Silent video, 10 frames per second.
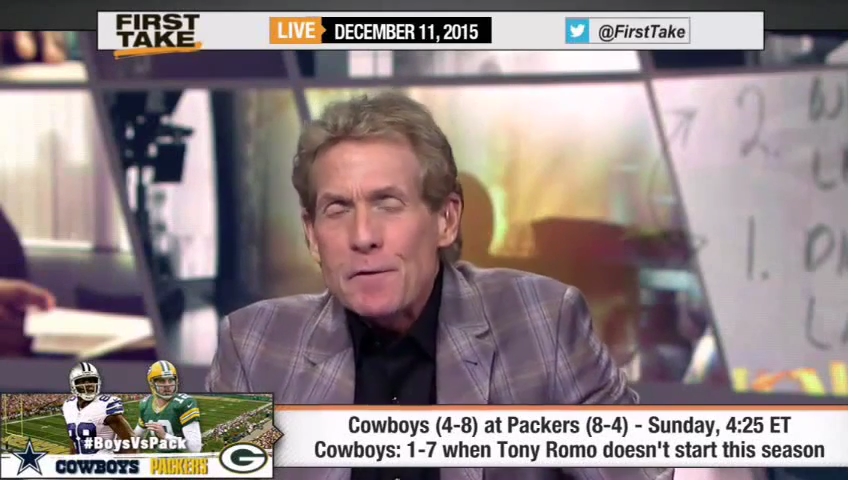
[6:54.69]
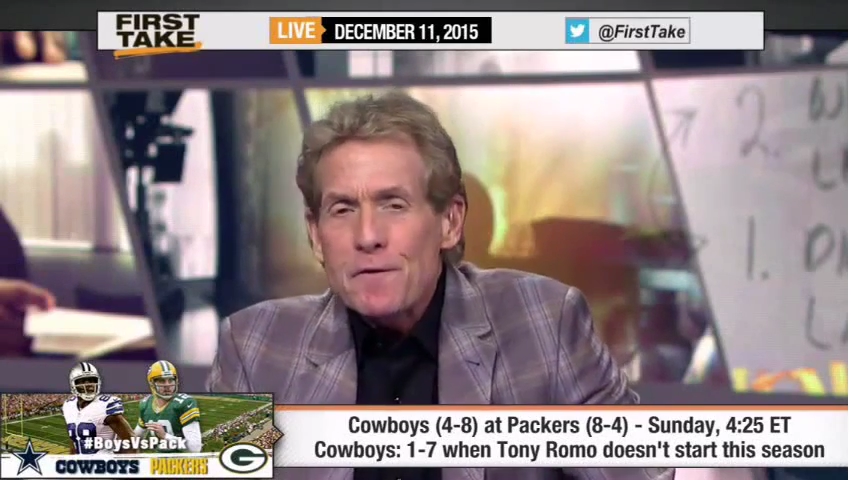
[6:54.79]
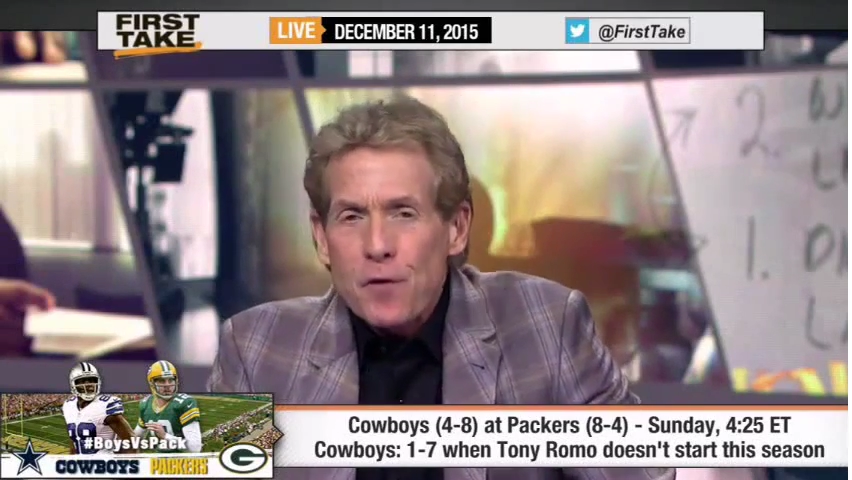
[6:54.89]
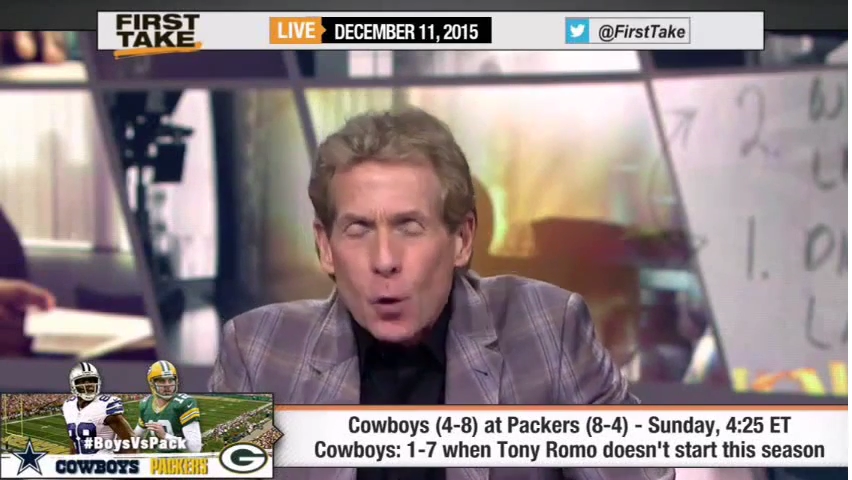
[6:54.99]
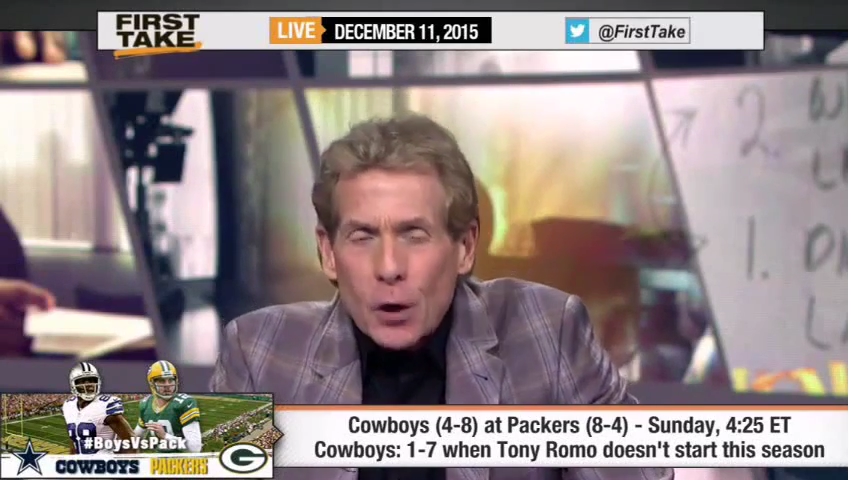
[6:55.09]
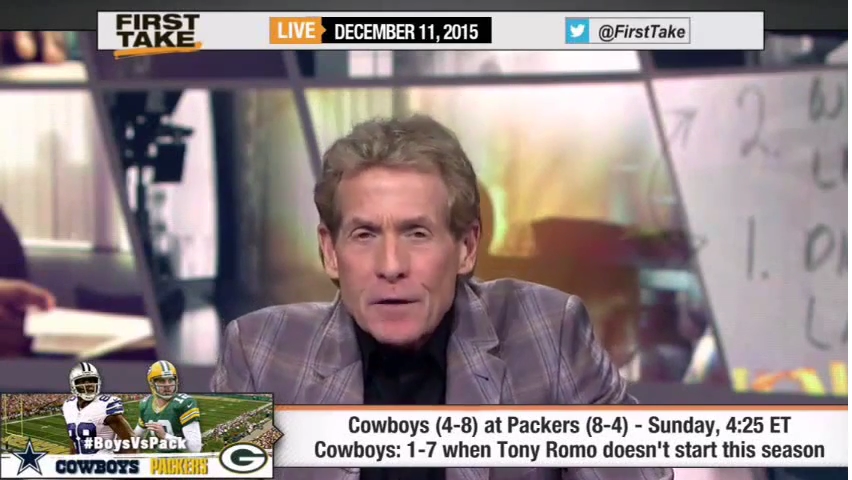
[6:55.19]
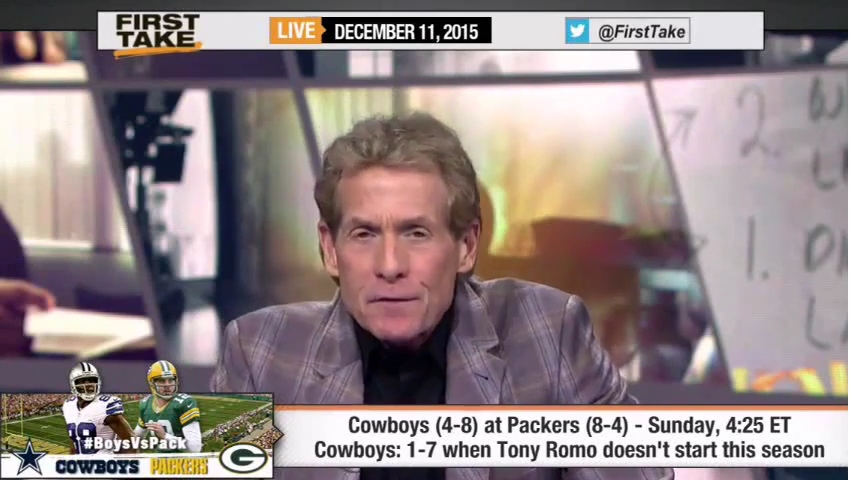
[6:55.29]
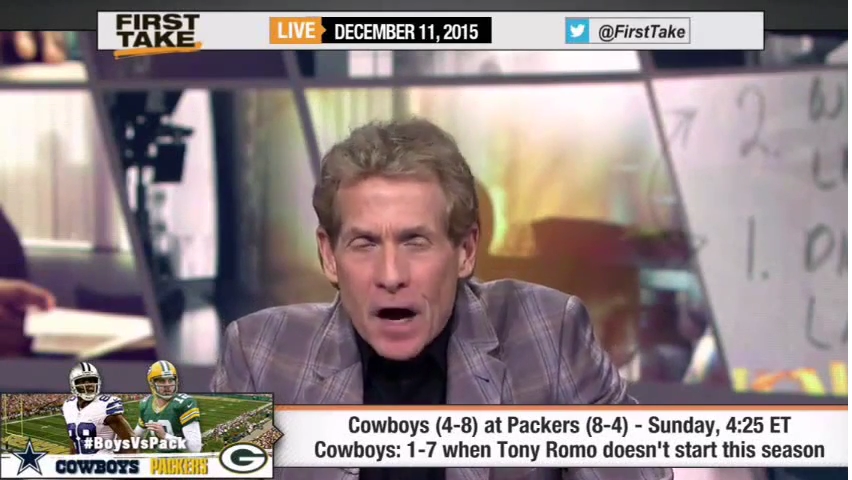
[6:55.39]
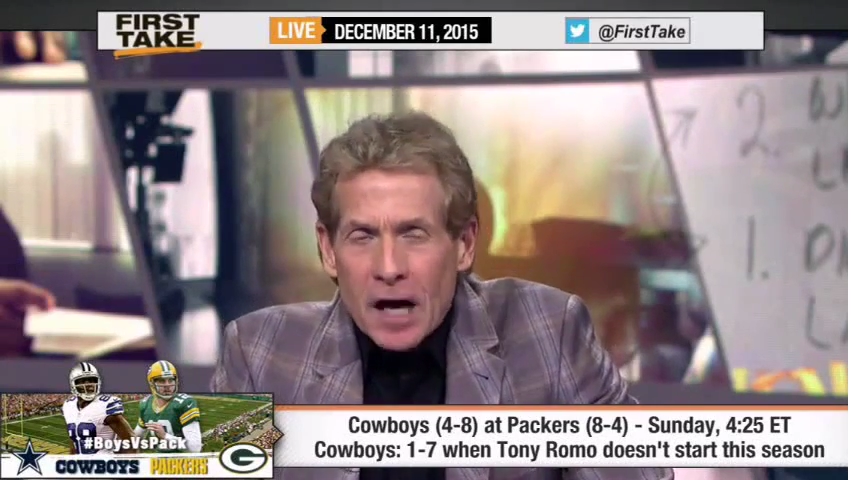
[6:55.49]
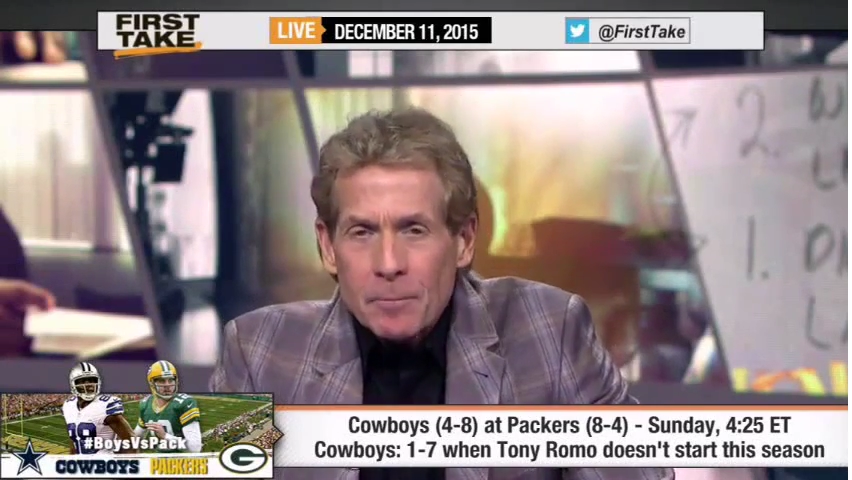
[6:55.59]

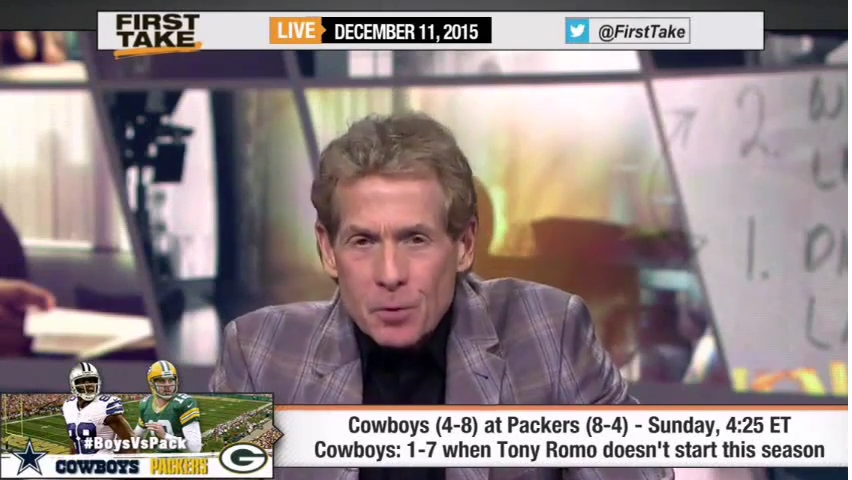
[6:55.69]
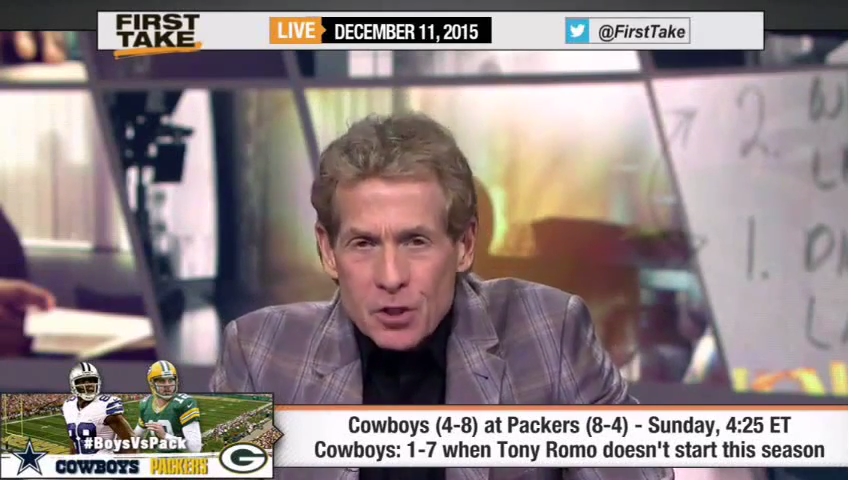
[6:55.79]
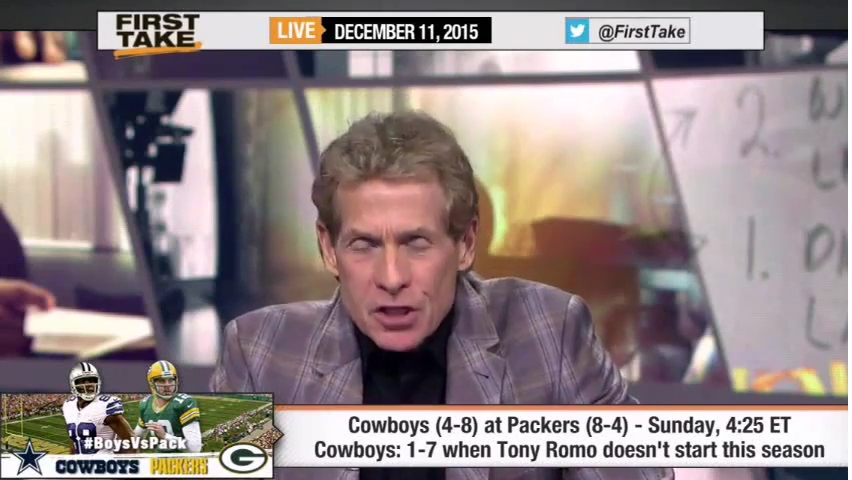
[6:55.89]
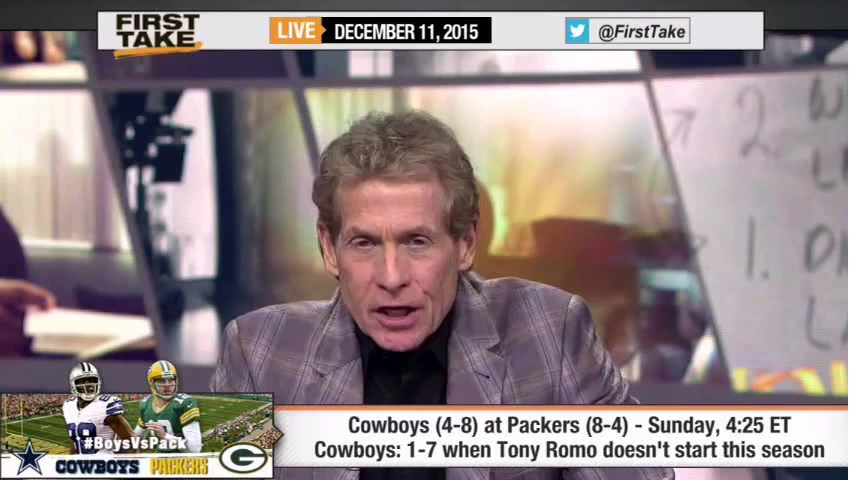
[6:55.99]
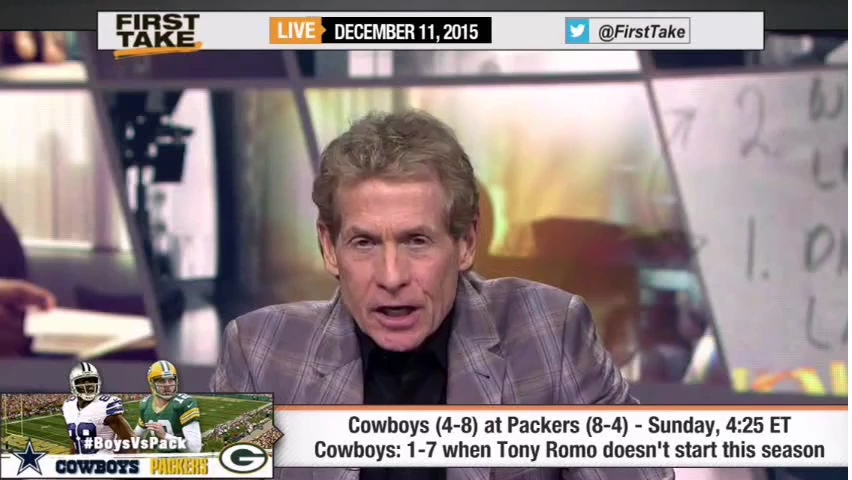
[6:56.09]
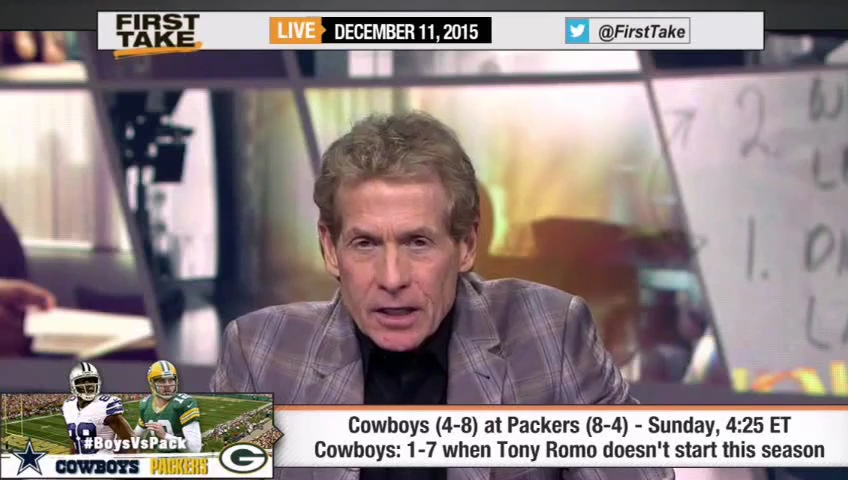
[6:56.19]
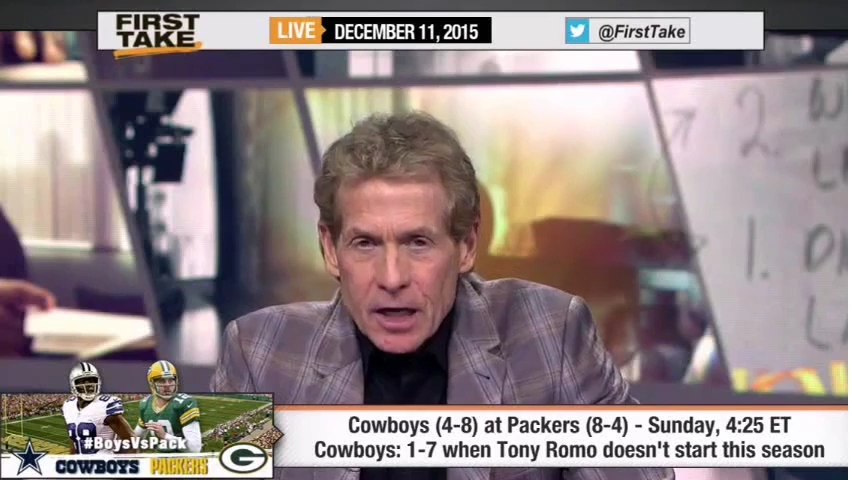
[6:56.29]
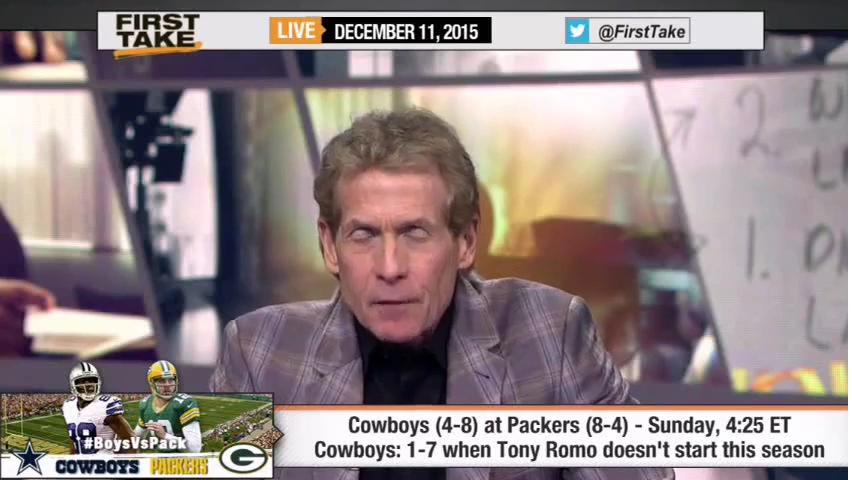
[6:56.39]
45%